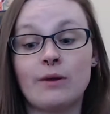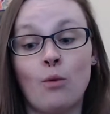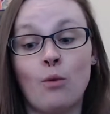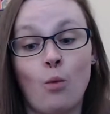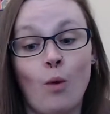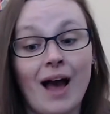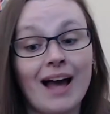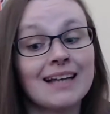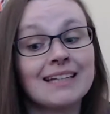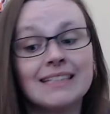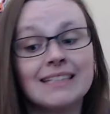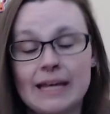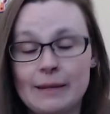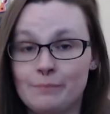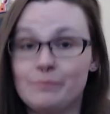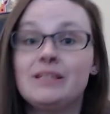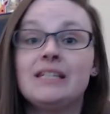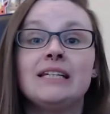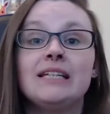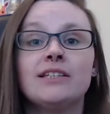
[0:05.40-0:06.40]
wax
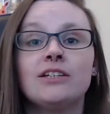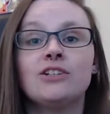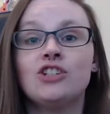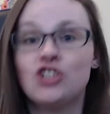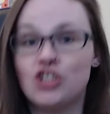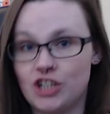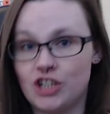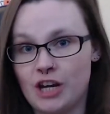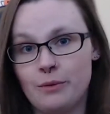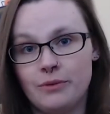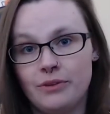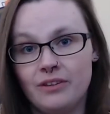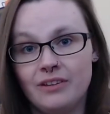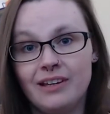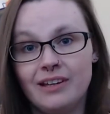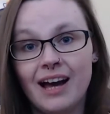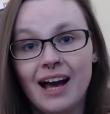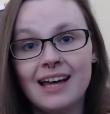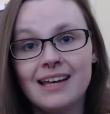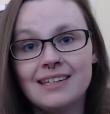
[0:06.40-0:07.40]
empties to share with you
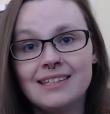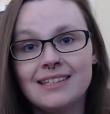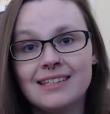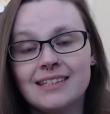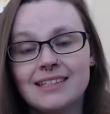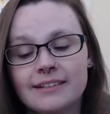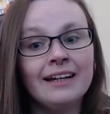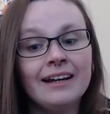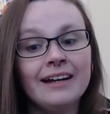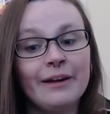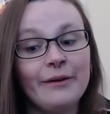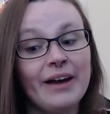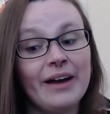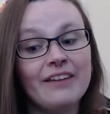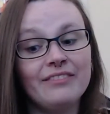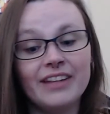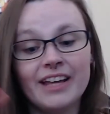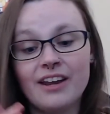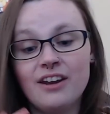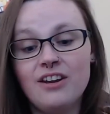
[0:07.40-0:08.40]
guys. Now I
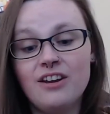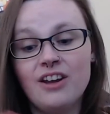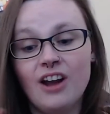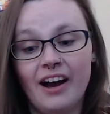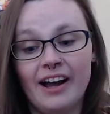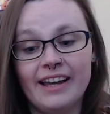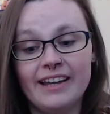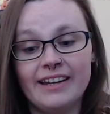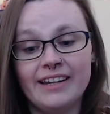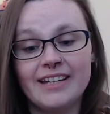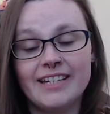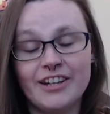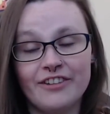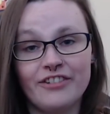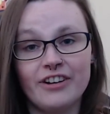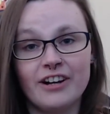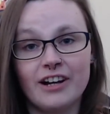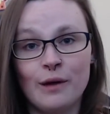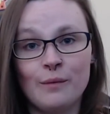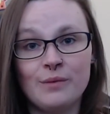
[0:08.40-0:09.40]
have like 9
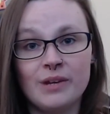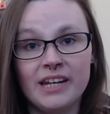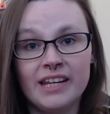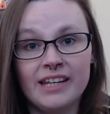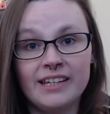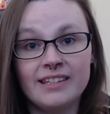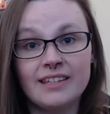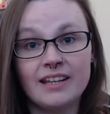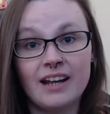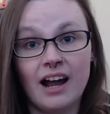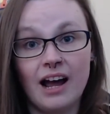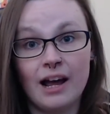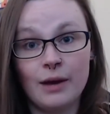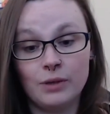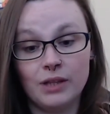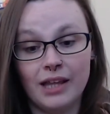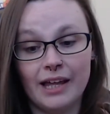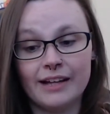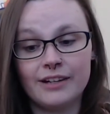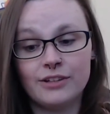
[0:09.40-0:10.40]
different companies that I
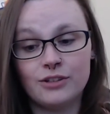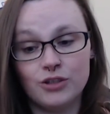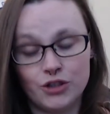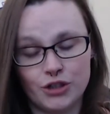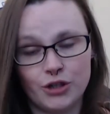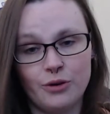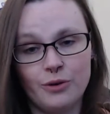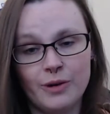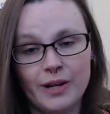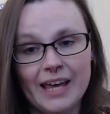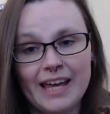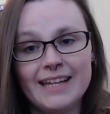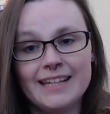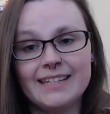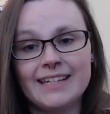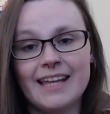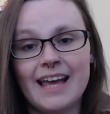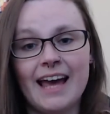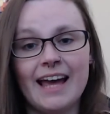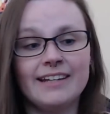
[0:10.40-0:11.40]
would like to
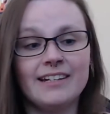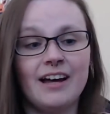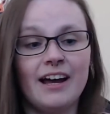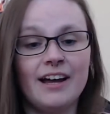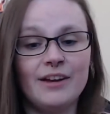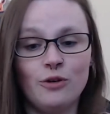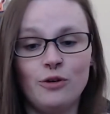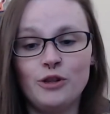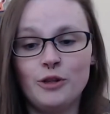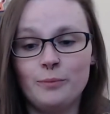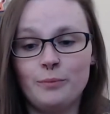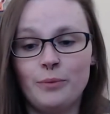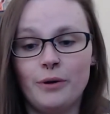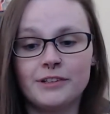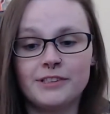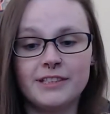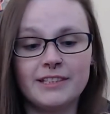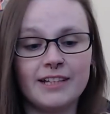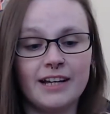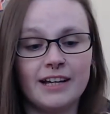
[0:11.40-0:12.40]
showcase, and I know the
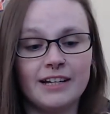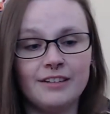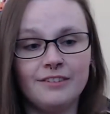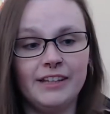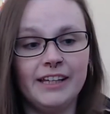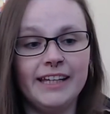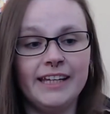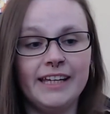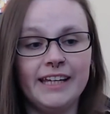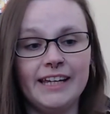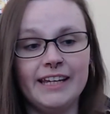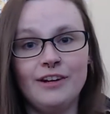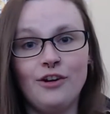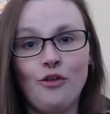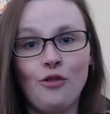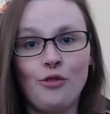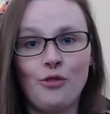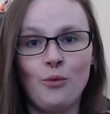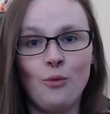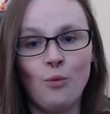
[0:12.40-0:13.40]
box is kind of like
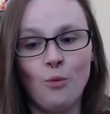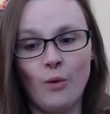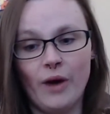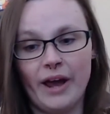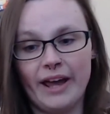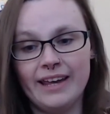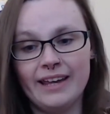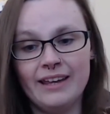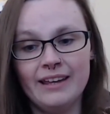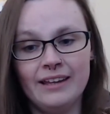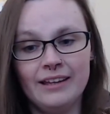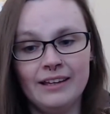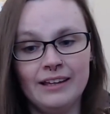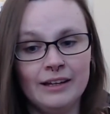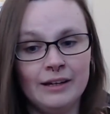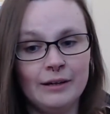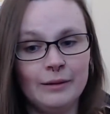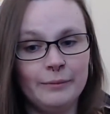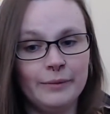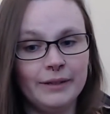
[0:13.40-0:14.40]
in the way,
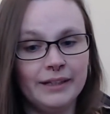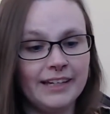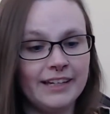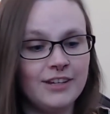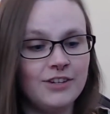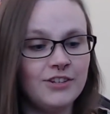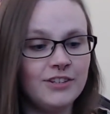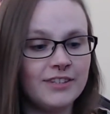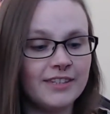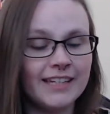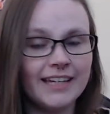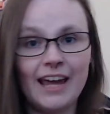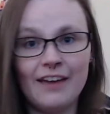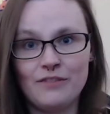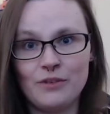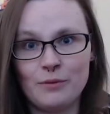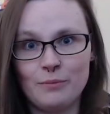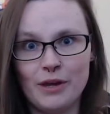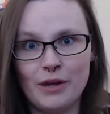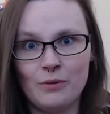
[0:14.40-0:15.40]
but like you're just gonna have
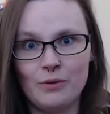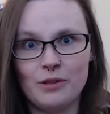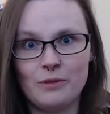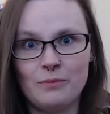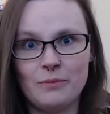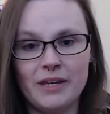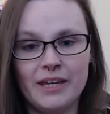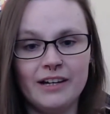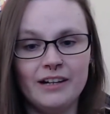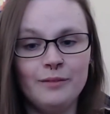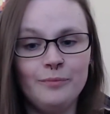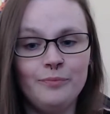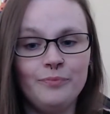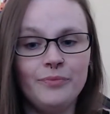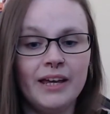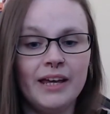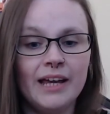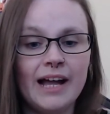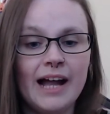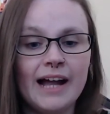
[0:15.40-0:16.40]
to bear with me here.
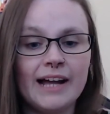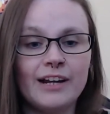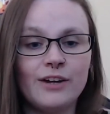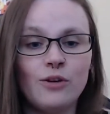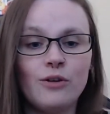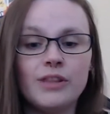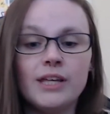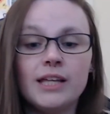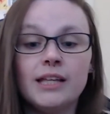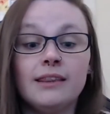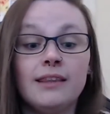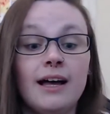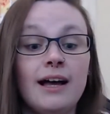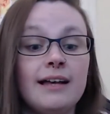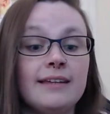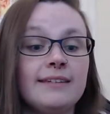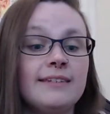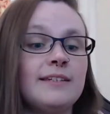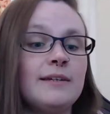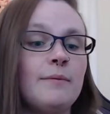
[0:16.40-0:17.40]
And I know that
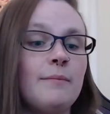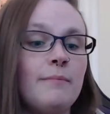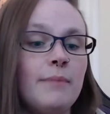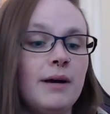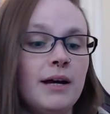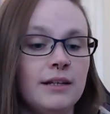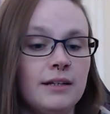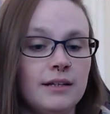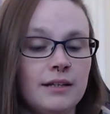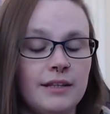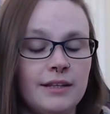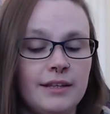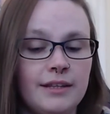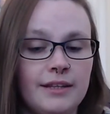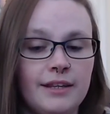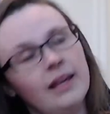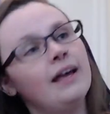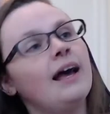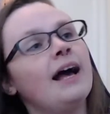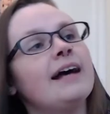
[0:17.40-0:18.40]
last
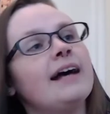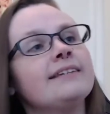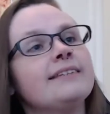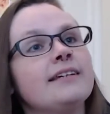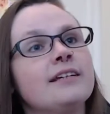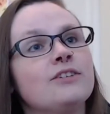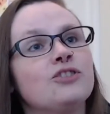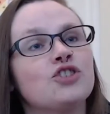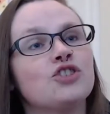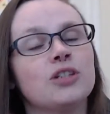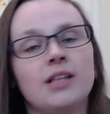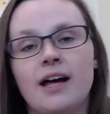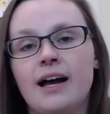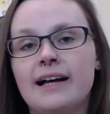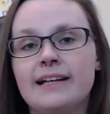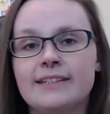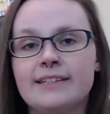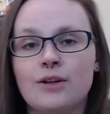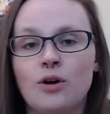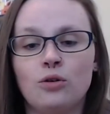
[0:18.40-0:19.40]
month, as in
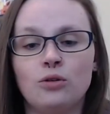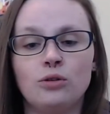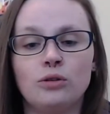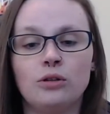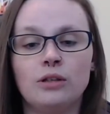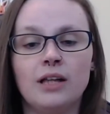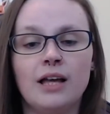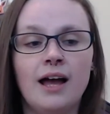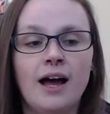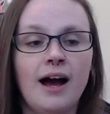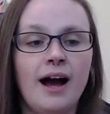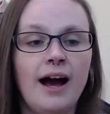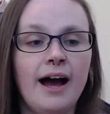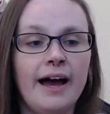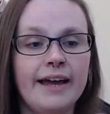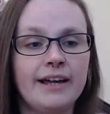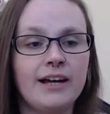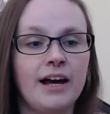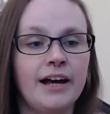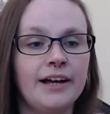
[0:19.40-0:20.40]
July's haul,
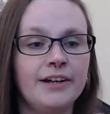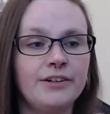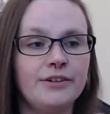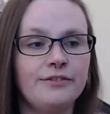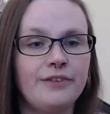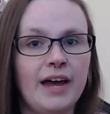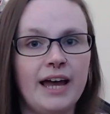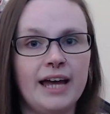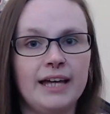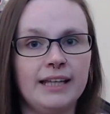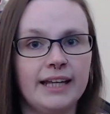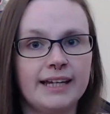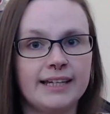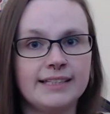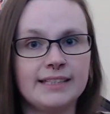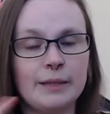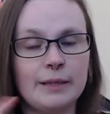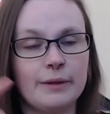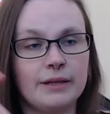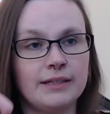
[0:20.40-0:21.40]
I kind of had like a
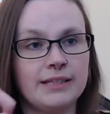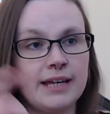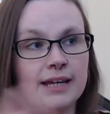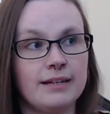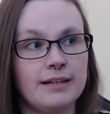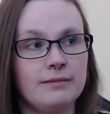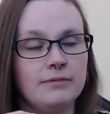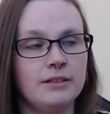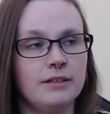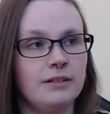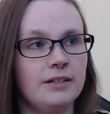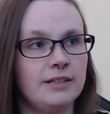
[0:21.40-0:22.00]
second